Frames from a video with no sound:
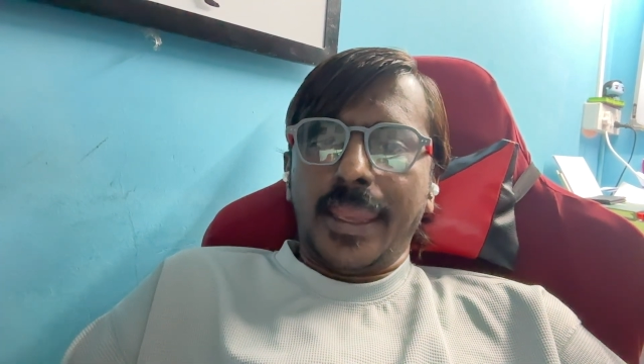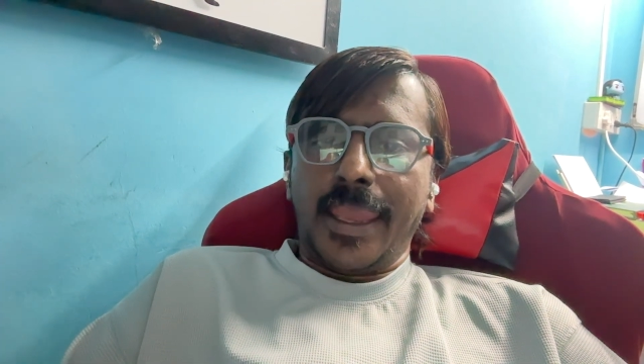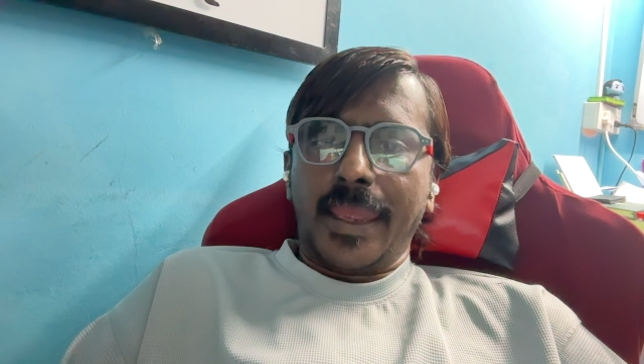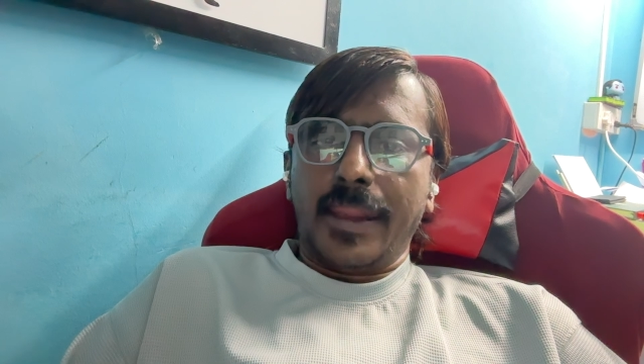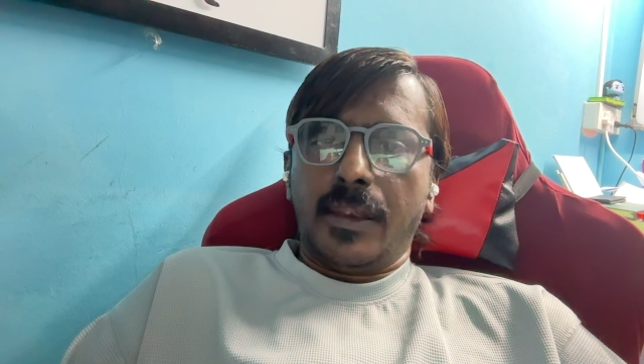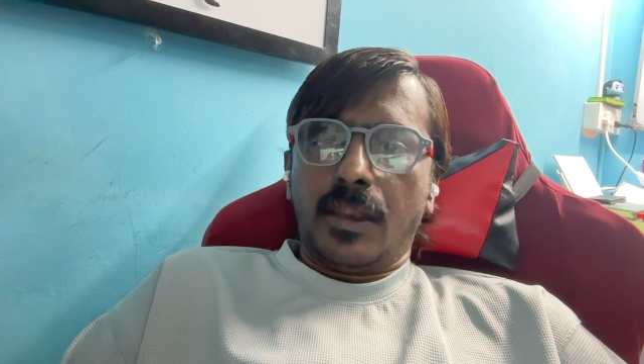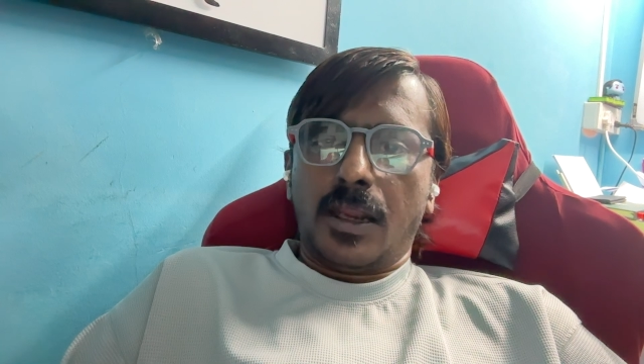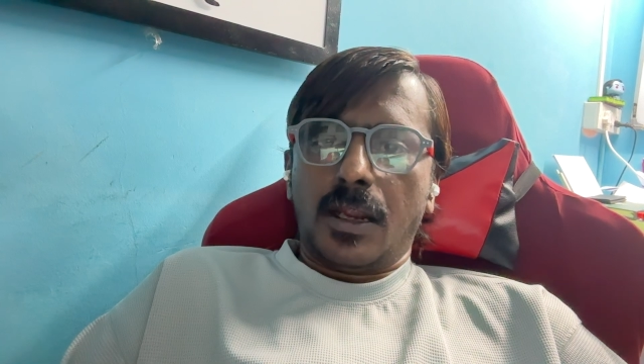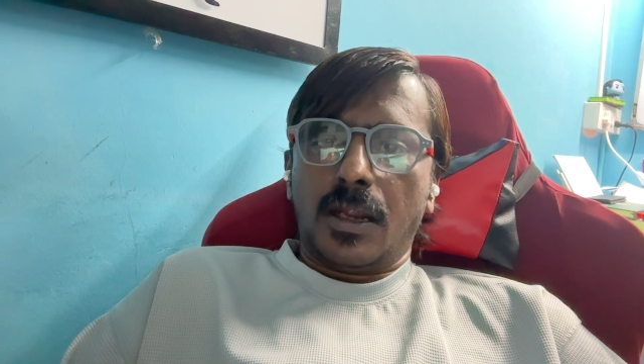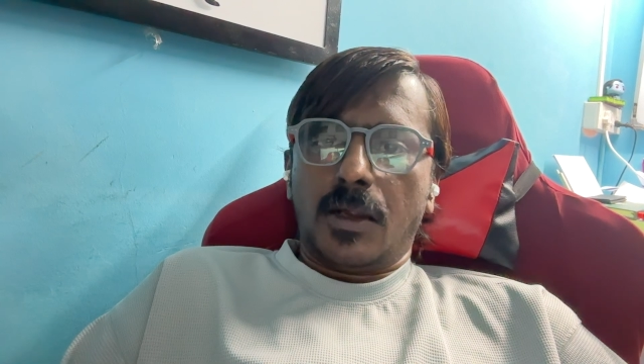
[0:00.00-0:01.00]
and
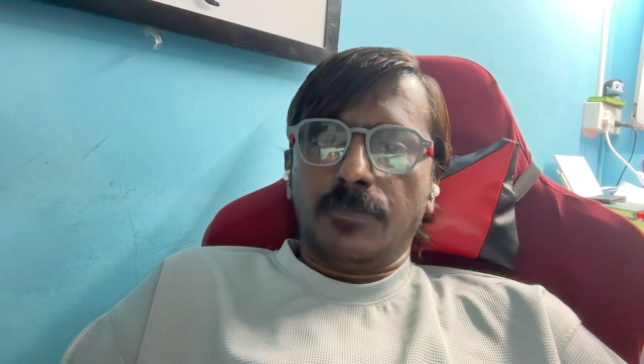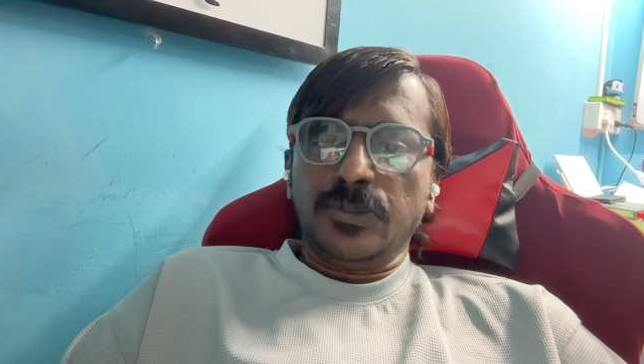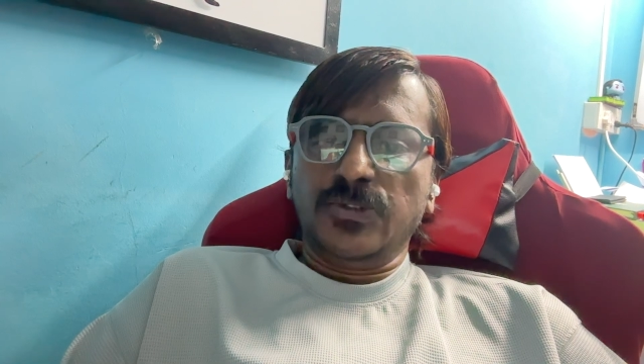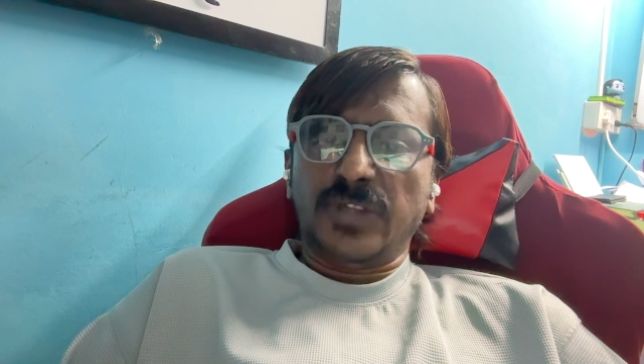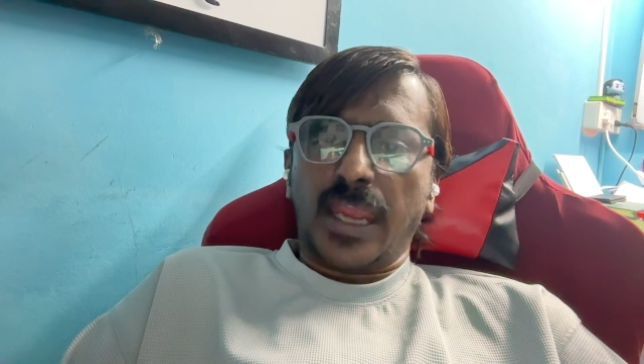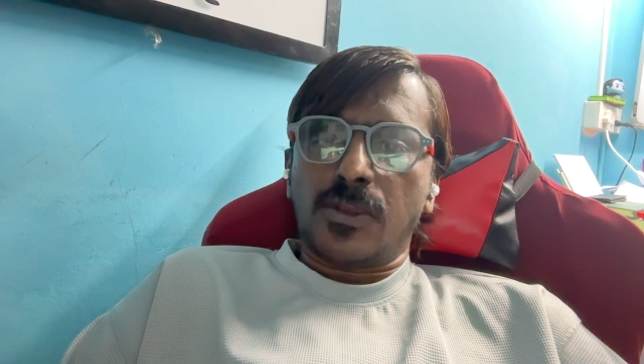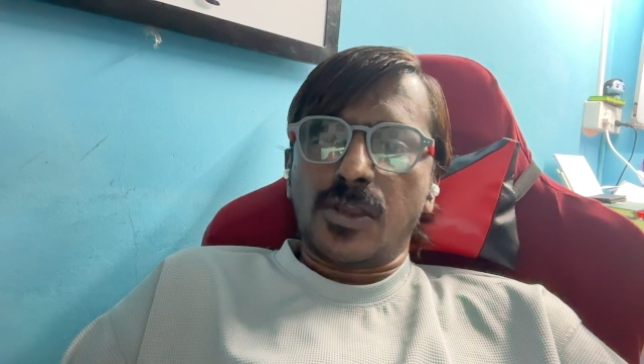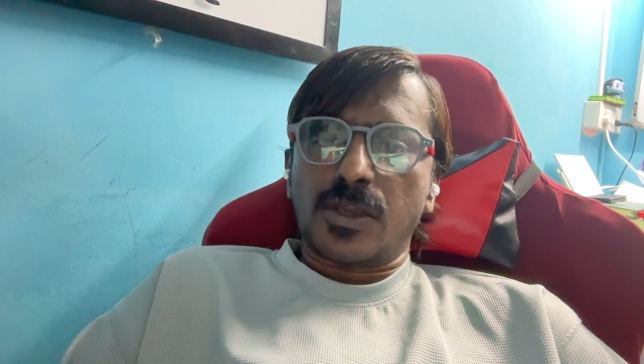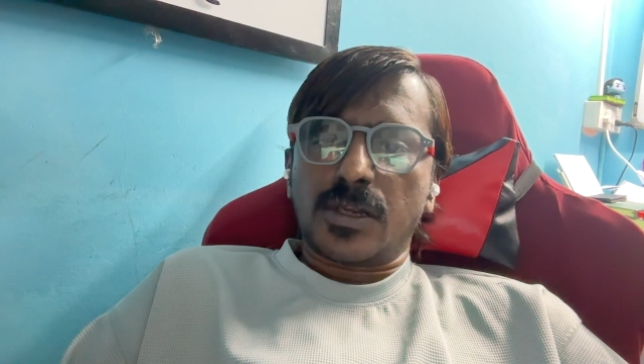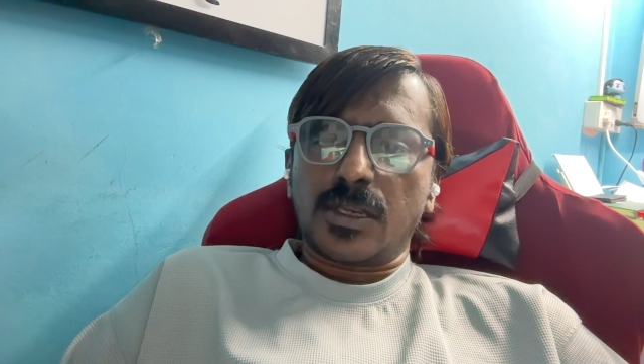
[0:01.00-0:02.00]
you
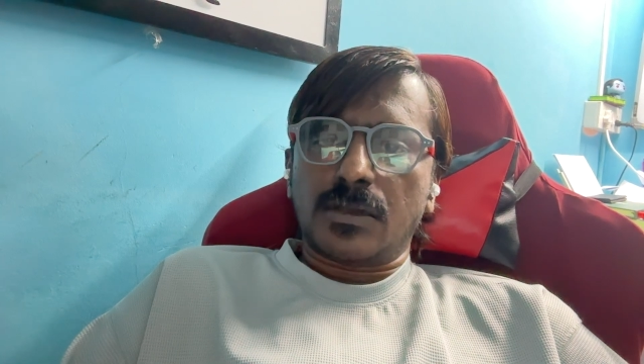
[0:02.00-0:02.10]
secure